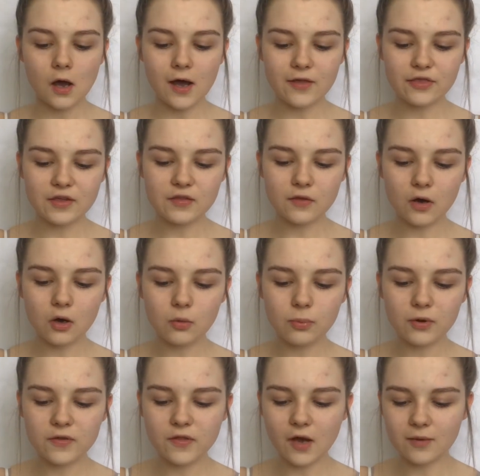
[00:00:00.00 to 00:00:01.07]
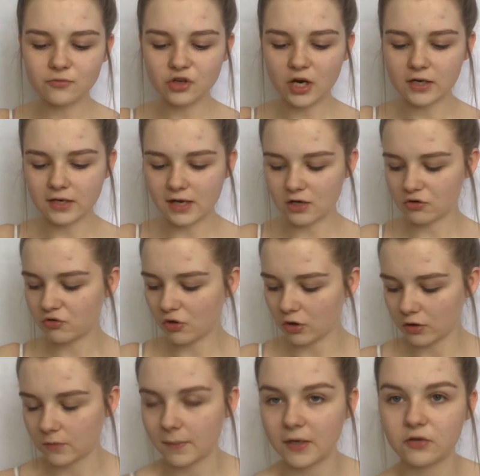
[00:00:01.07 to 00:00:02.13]
I think the whole point that I'm trying to get
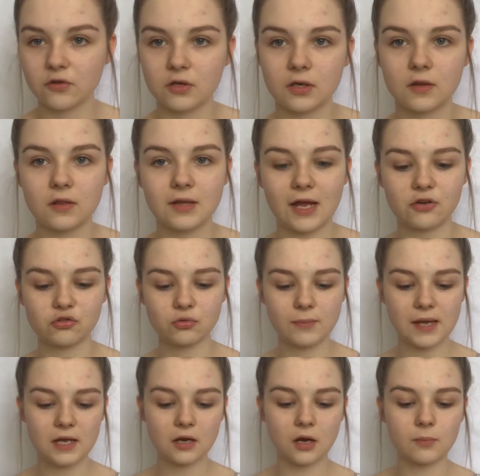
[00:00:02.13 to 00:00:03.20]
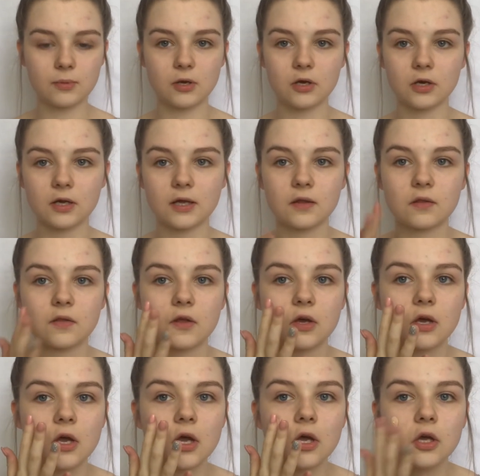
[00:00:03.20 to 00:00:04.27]
across by doing this natural makeup look is
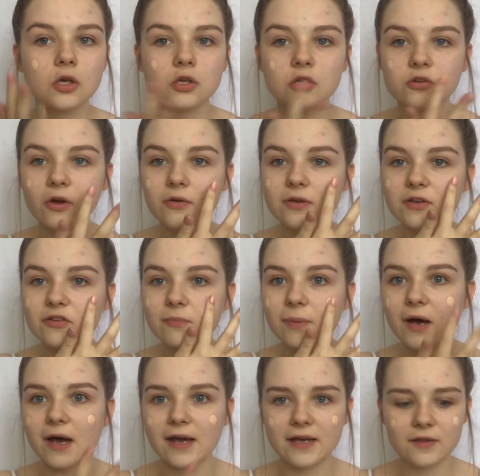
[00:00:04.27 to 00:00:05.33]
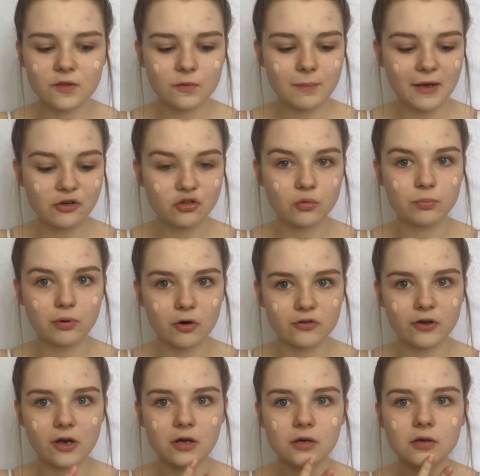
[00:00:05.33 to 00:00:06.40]
that you don't need to buy special
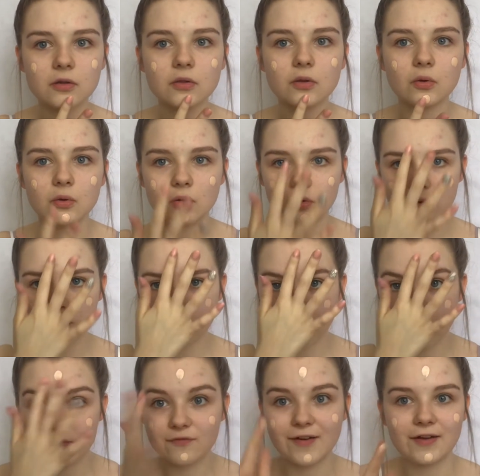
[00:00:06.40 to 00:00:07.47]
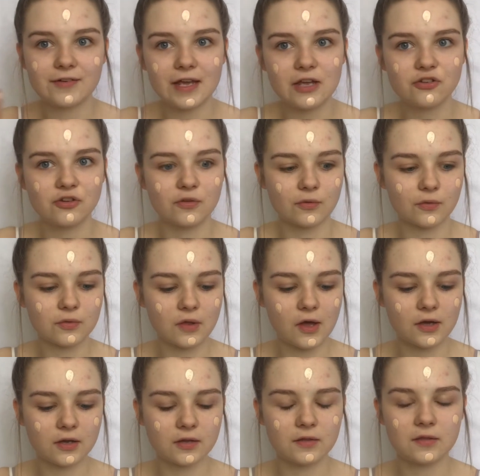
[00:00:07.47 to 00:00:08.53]
products or certain foundations or
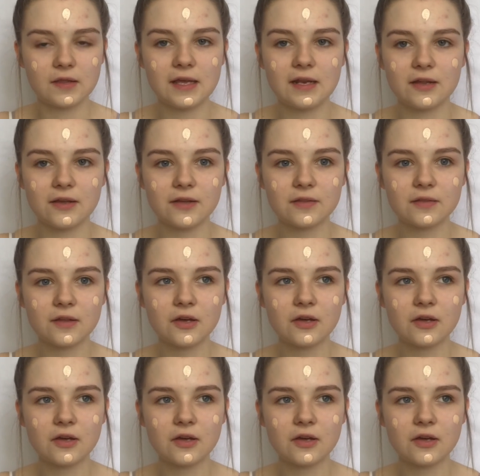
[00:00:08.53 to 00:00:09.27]
certain concealers